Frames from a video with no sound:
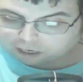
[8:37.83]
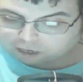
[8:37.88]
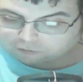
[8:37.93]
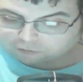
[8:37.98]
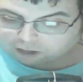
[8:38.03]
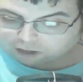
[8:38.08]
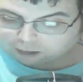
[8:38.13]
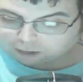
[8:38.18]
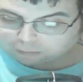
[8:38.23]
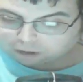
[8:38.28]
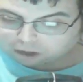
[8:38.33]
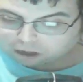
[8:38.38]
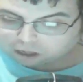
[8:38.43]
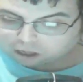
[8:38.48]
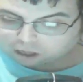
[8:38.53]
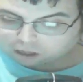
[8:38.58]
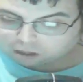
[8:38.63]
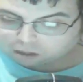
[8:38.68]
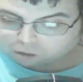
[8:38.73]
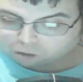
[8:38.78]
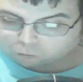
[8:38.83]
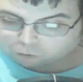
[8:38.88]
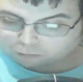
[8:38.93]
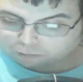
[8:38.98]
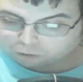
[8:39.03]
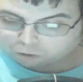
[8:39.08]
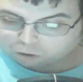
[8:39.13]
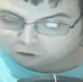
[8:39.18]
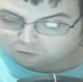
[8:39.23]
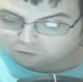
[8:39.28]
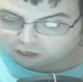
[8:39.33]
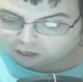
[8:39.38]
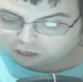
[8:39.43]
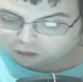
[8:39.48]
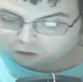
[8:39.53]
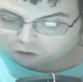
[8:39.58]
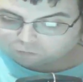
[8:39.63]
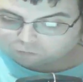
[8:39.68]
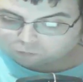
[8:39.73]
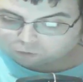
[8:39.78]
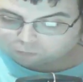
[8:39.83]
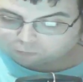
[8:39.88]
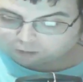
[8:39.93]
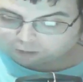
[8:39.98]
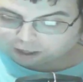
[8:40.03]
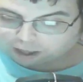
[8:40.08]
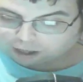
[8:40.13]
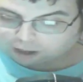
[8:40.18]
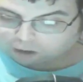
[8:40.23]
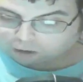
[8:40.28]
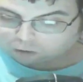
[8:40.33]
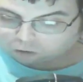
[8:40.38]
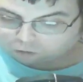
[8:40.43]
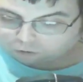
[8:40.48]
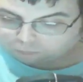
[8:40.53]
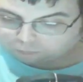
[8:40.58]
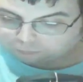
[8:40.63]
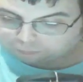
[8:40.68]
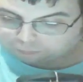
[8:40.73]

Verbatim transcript: the families into removing them from their home.